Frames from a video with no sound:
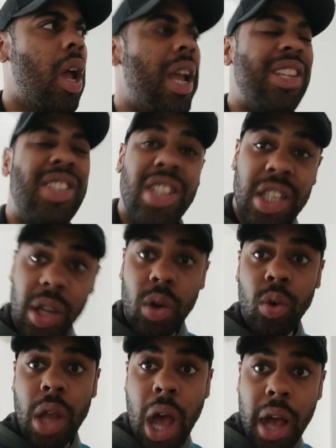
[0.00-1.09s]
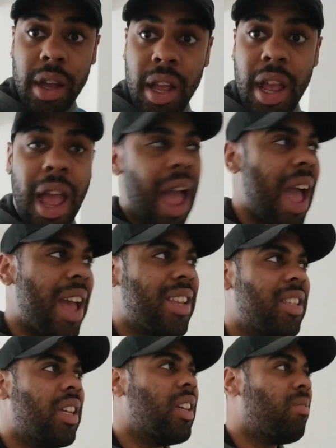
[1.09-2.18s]
is still young
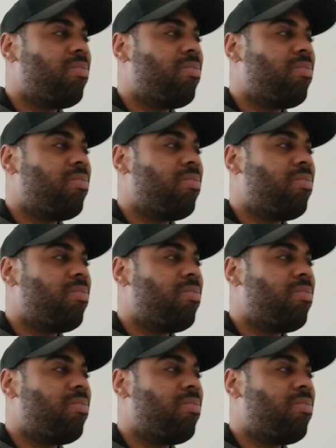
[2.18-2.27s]
and